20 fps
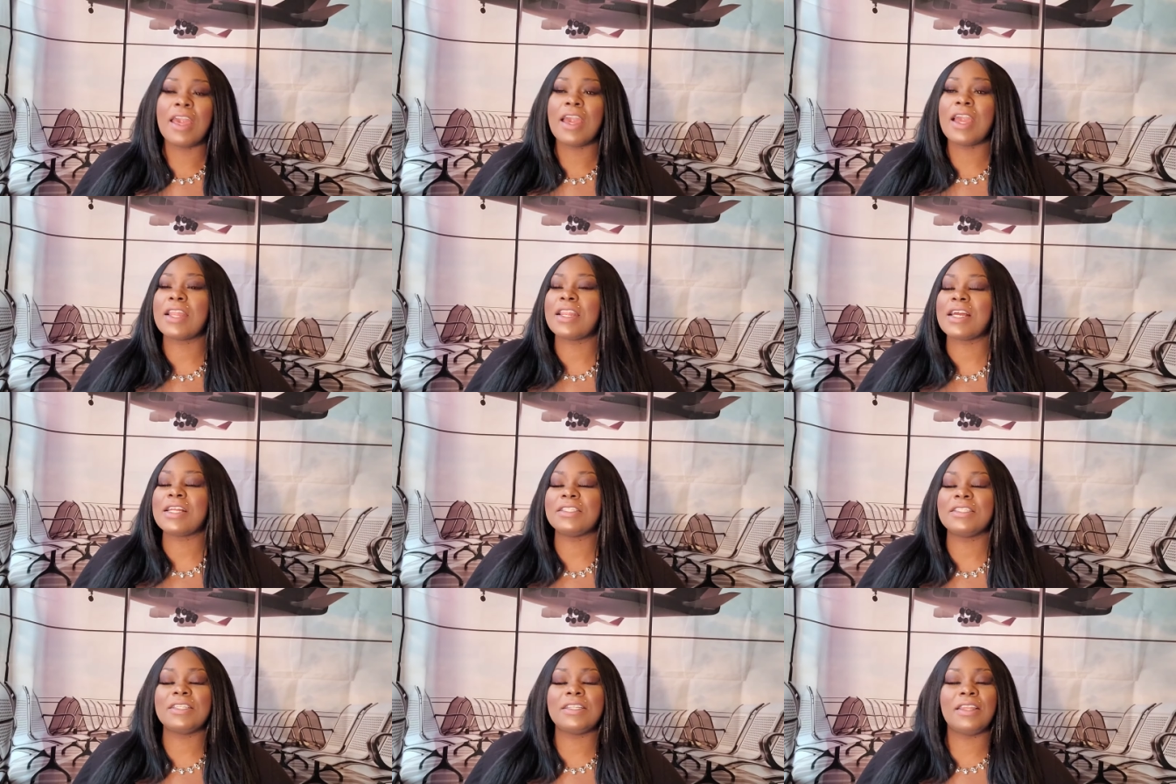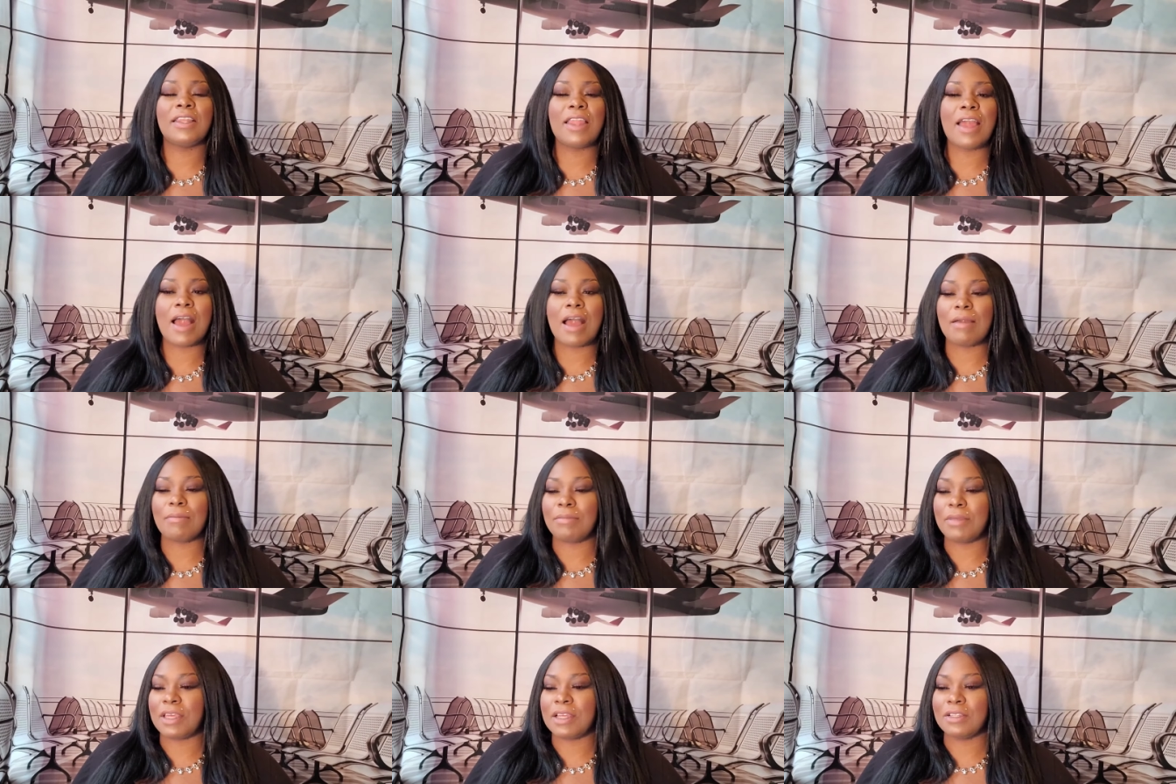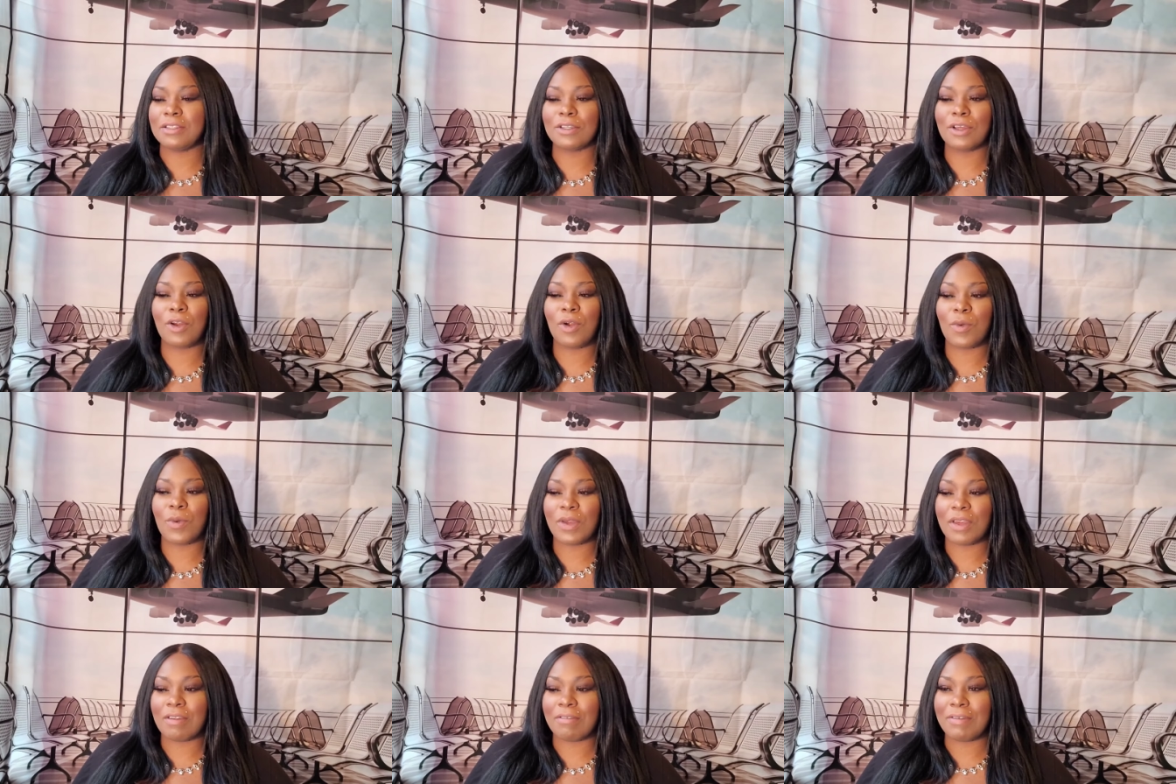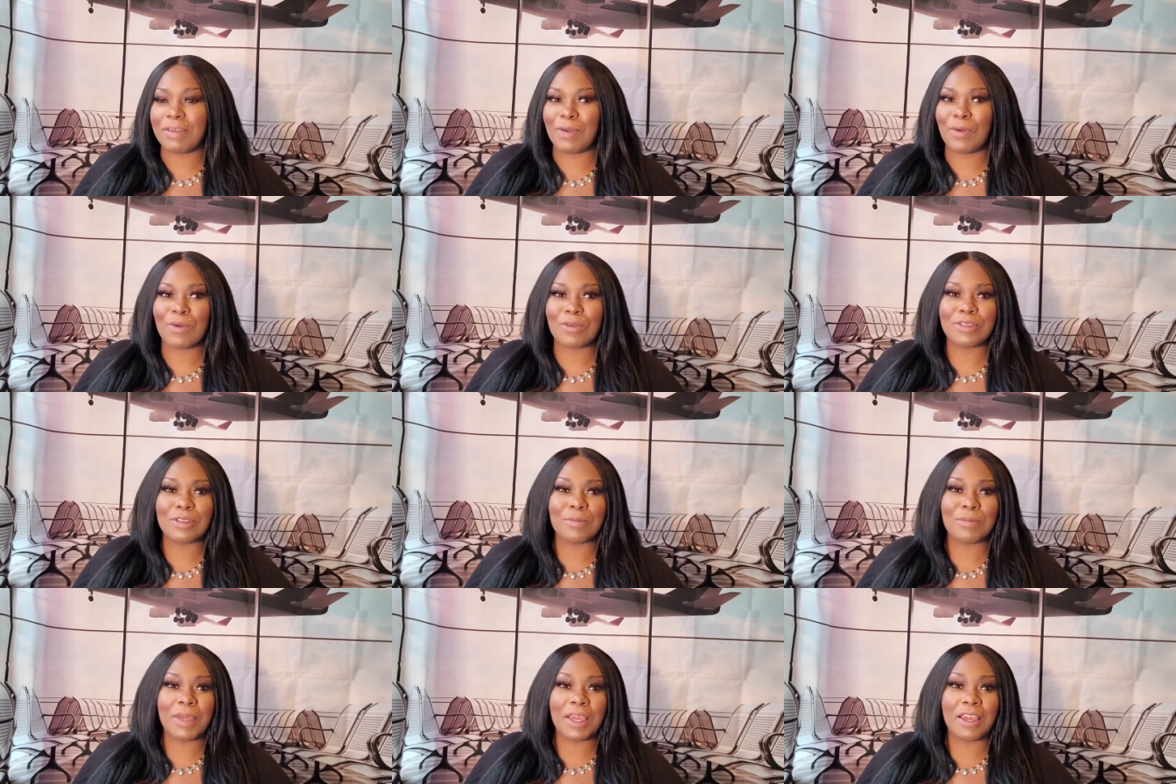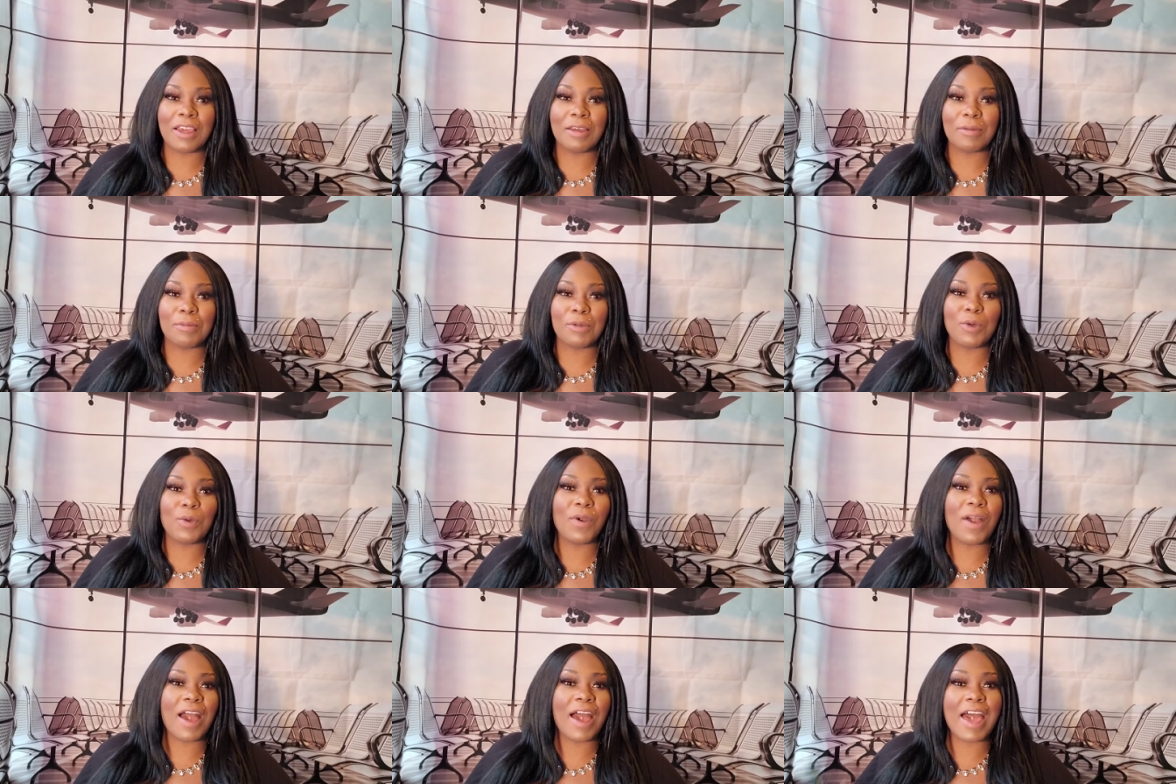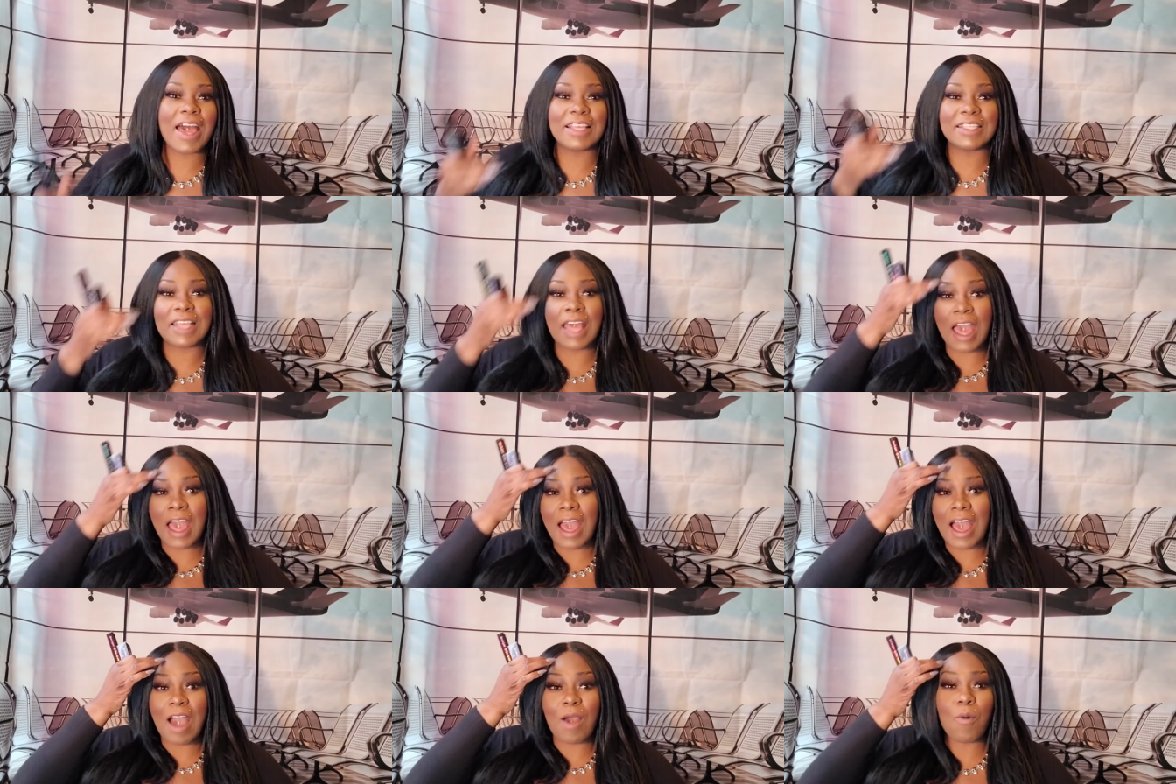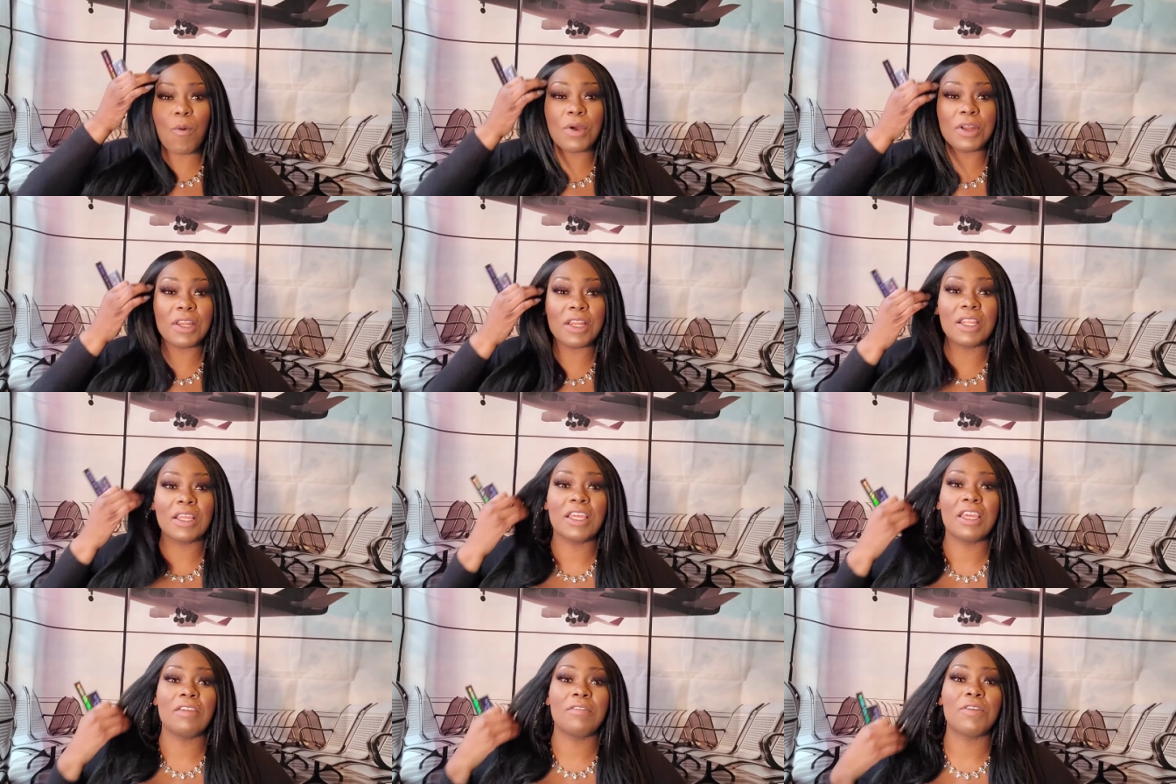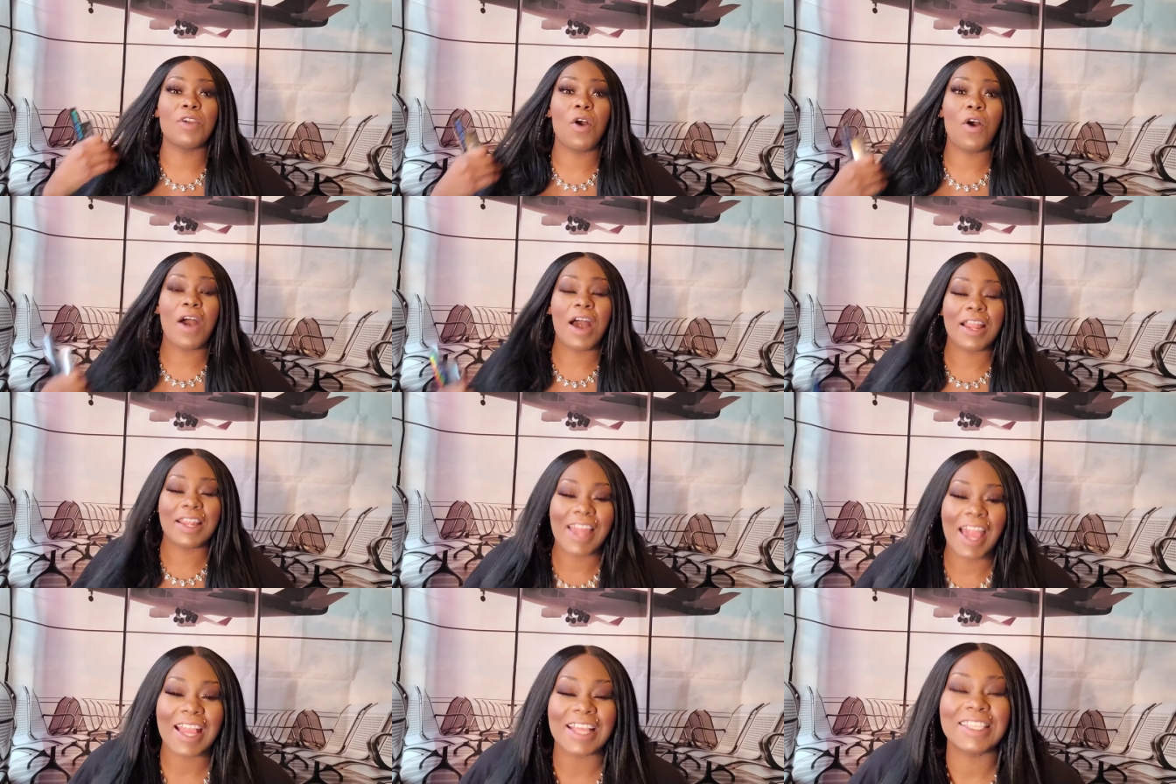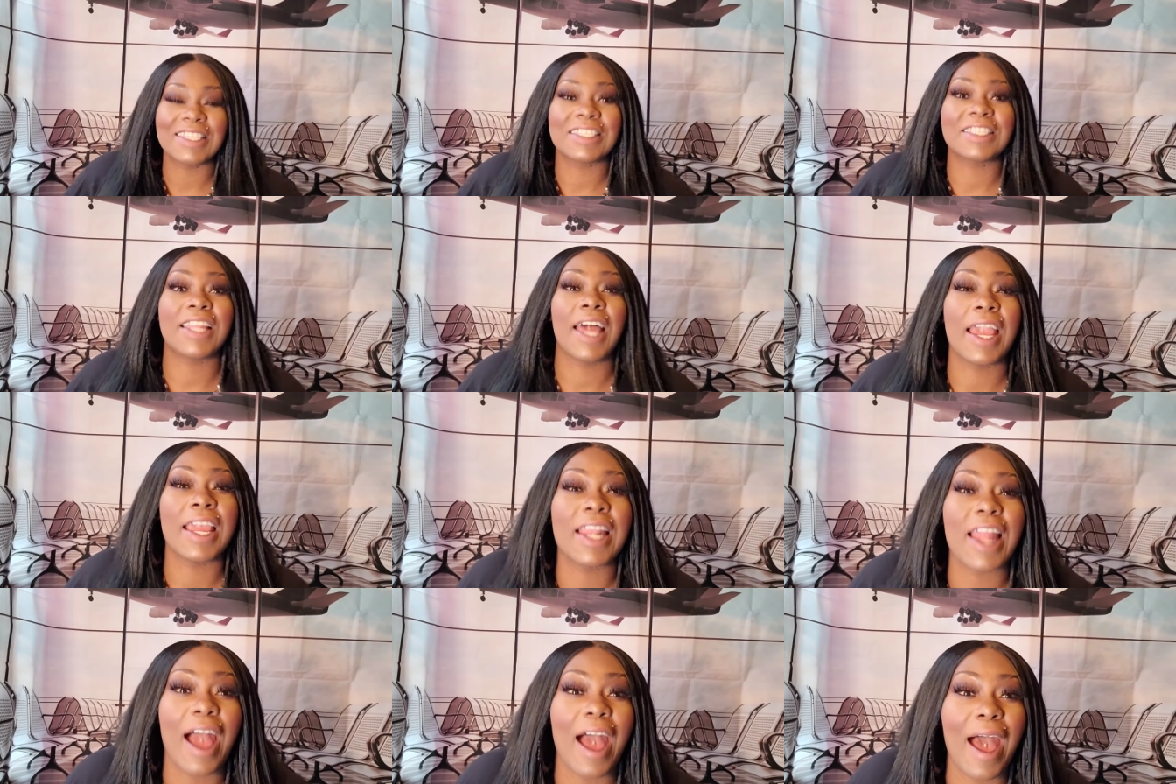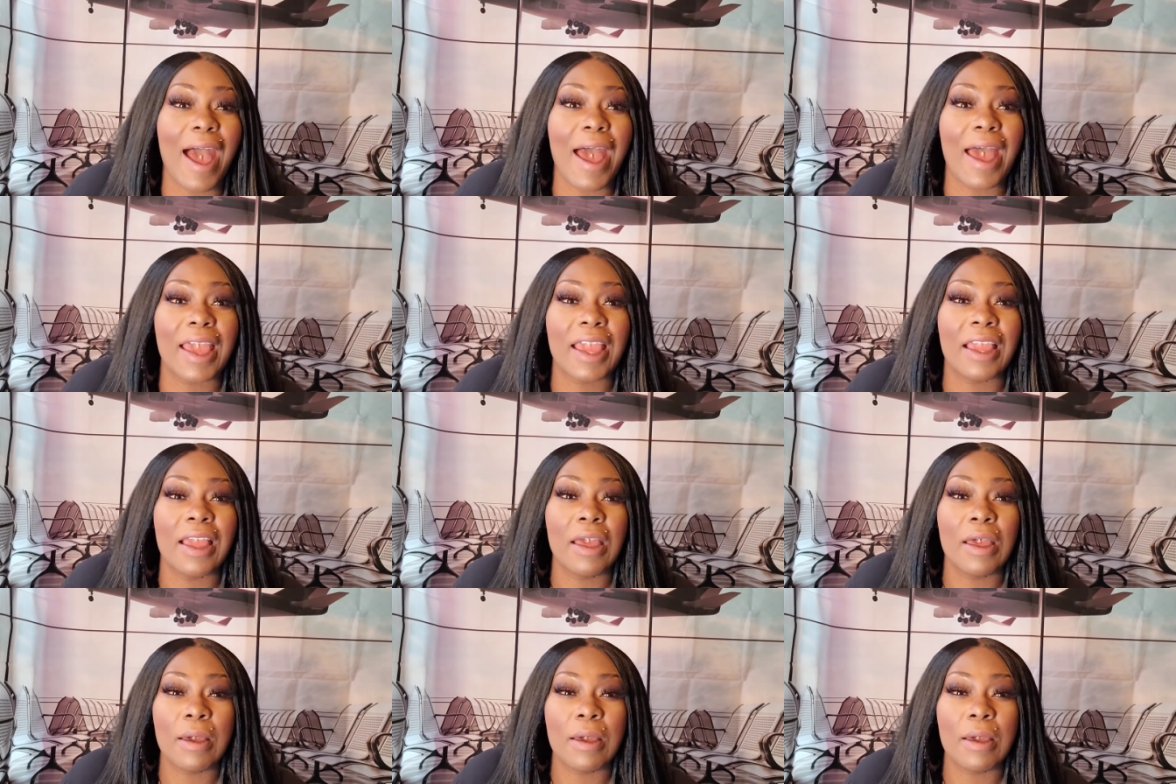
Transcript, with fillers: and i did not mean to go heavy on the makeup you guys i wanted to give y'all a nice light eye